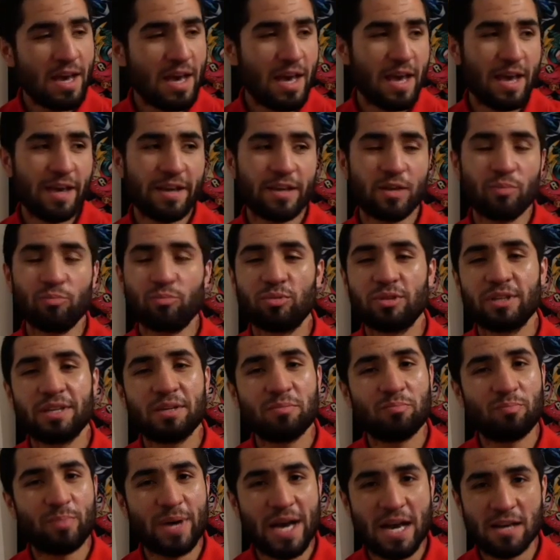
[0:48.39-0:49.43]
A
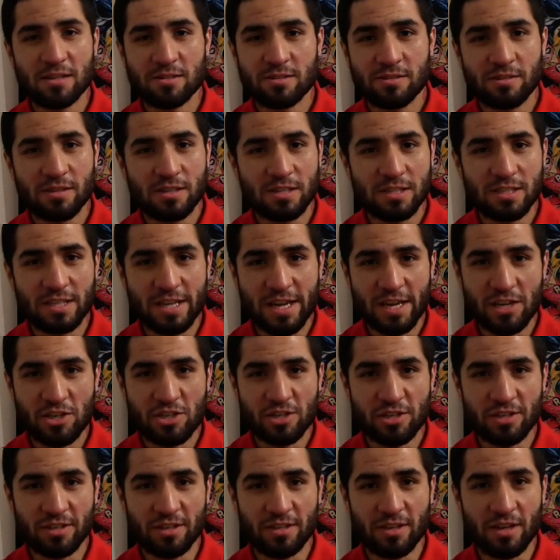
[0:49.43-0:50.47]
complete
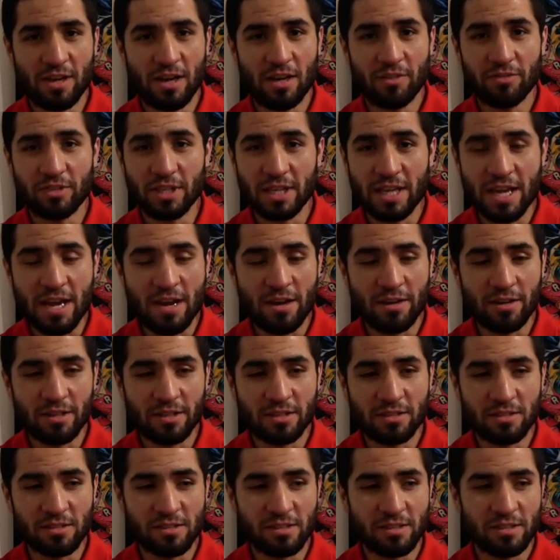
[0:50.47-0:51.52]
bastardization of the
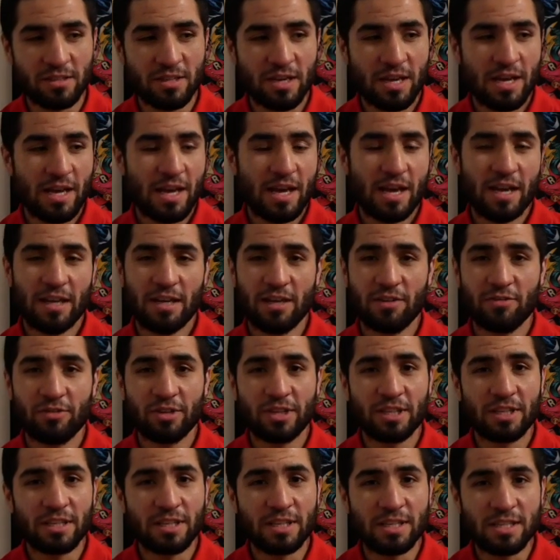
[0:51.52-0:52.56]
character and
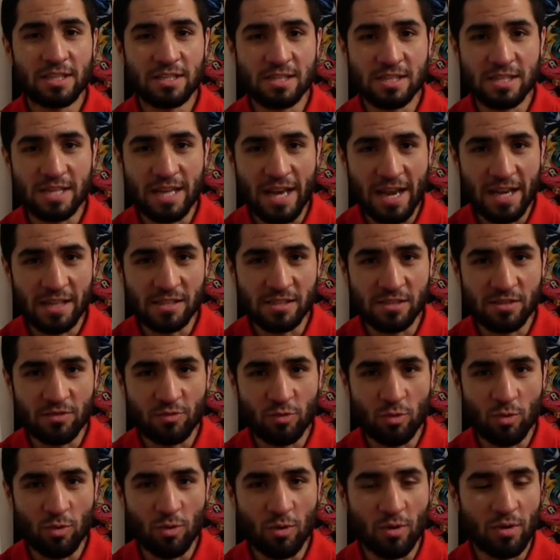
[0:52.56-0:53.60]
everything he stands
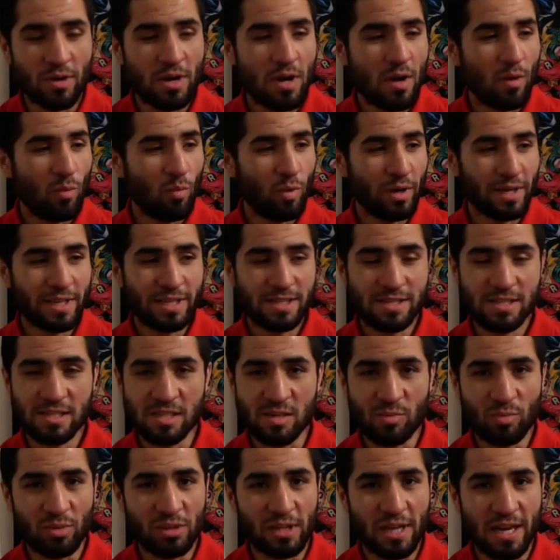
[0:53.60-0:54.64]
for, what he
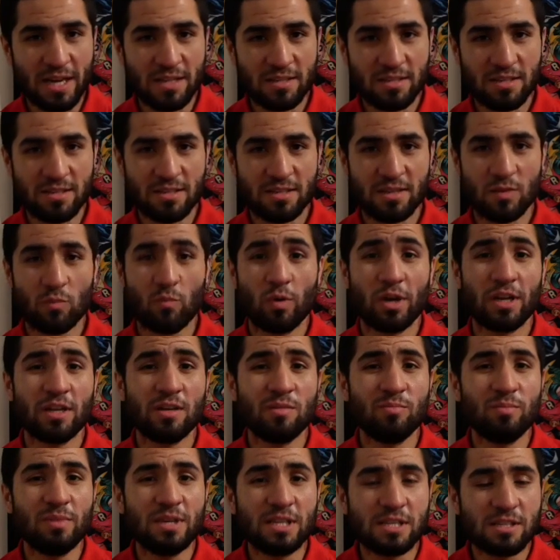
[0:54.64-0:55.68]
symbolizes, and what
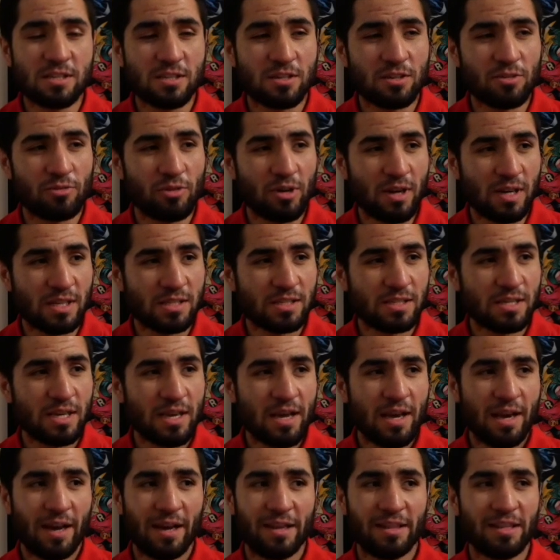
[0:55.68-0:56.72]
he means to us.
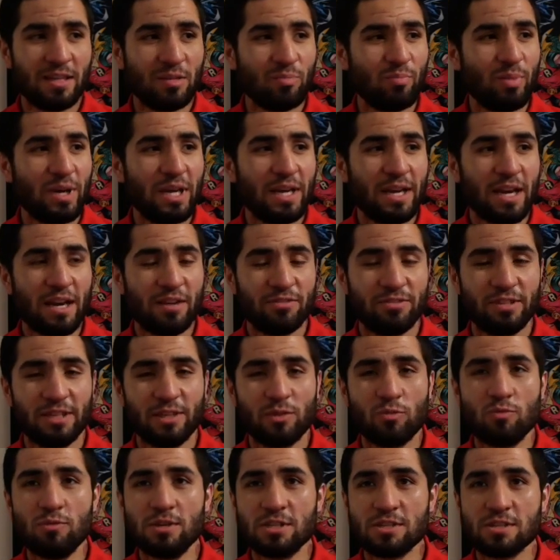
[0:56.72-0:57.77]
I think Ben
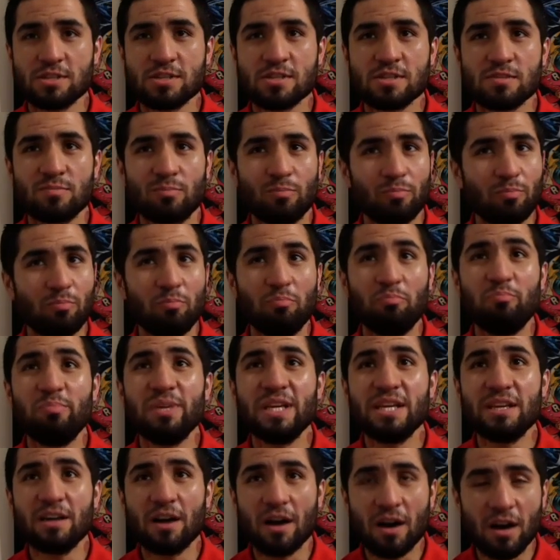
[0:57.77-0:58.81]
Affleck was
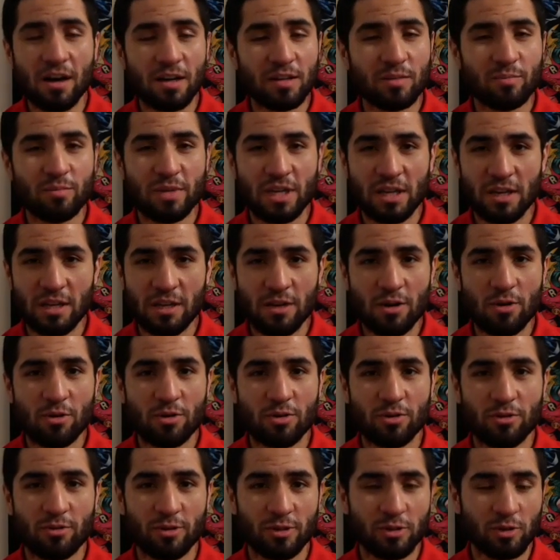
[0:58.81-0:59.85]
beyond
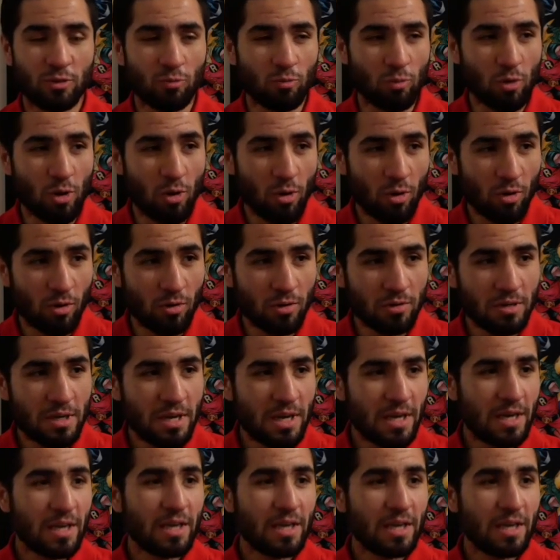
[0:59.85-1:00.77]
mediocre in the role.